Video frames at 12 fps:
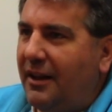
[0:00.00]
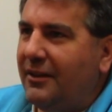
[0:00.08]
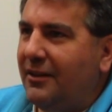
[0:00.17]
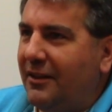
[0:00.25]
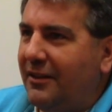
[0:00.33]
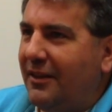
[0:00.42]

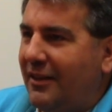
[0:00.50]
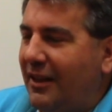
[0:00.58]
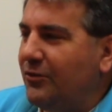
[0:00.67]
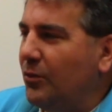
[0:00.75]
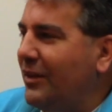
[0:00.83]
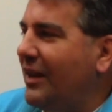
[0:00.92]

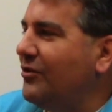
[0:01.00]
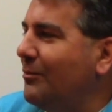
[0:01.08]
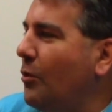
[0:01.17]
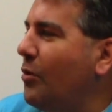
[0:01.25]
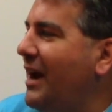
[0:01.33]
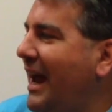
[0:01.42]
That's a
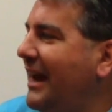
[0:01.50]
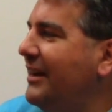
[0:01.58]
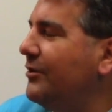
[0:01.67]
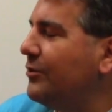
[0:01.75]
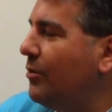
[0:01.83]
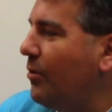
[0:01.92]
more
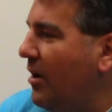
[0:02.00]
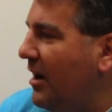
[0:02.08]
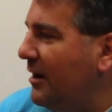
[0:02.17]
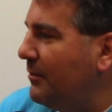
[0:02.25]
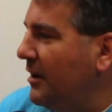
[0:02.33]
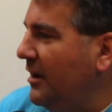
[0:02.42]
heinous
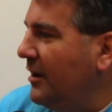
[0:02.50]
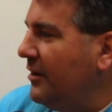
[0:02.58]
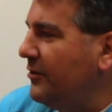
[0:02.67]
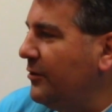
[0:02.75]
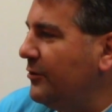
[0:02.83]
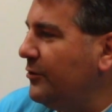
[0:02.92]
crime.
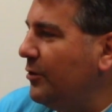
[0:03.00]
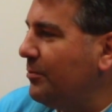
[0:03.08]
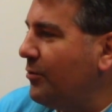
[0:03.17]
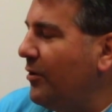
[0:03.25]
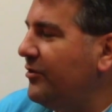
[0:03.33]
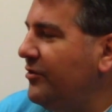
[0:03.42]
So the
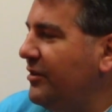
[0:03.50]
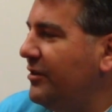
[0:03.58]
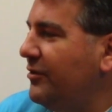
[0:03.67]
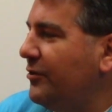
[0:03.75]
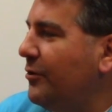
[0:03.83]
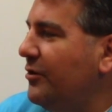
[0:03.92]

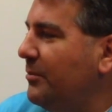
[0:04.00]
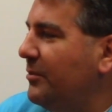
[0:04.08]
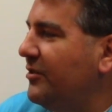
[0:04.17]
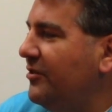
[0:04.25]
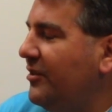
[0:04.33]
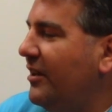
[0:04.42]
precedent has already
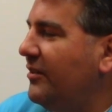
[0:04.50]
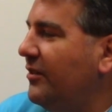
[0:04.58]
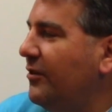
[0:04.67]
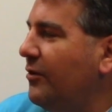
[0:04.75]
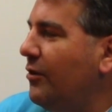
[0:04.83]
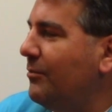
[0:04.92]
been set
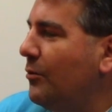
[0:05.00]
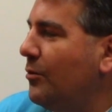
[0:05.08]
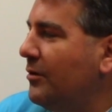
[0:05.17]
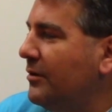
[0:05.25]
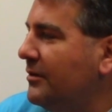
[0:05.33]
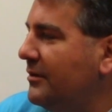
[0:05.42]
that there are
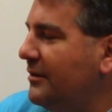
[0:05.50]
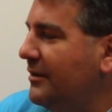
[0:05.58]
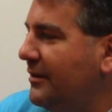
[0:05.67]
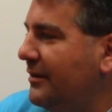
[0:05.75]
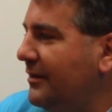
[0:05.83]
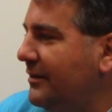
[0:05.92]
more
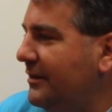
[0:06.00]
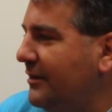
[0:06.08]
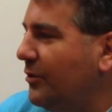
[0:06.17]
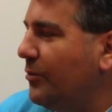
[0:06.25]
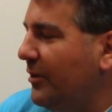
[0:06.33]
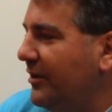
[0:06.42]

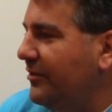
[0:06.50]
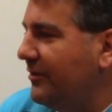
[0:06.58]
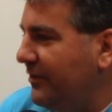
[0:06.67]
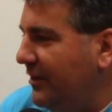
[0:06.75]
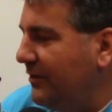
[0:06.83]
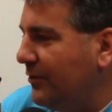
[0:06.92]
degrees
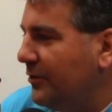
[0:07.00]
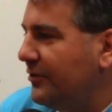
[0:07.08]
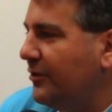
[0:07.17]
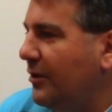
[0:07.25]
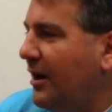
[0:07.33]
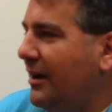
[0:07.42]
of evil.
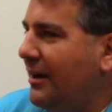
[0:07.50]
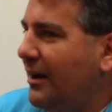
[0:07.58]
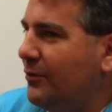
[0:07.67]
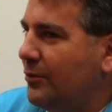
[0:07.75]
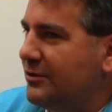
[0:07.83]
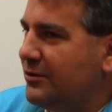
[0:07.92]
So
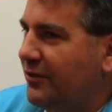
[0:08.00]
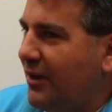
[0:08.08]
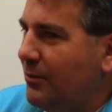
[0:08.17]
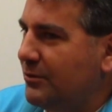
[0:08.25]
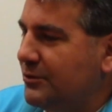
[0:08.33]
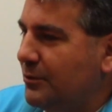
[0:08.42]
I've always thought
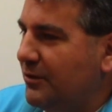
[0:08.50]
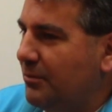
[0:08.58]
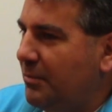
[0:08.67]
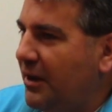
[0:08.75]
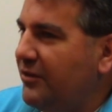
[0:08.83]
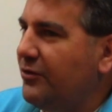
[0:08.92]
that was sort of the
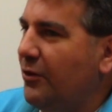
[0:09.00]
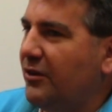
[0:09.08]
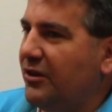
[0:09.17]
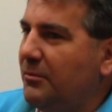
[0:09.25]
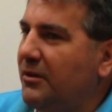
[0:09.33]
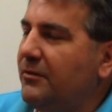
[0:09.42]
best
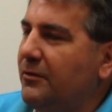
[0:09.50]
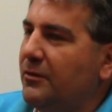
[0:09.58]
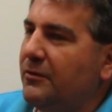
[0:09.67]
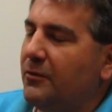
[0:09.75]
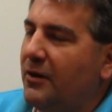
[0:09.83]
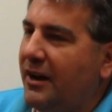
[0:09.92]
argument
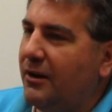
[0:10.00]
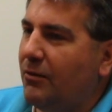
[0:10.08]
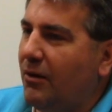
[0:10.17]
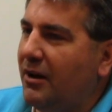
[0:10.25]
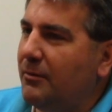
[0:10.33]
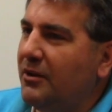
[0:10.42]
for hate
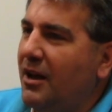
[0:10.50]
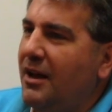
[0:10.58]
crimes,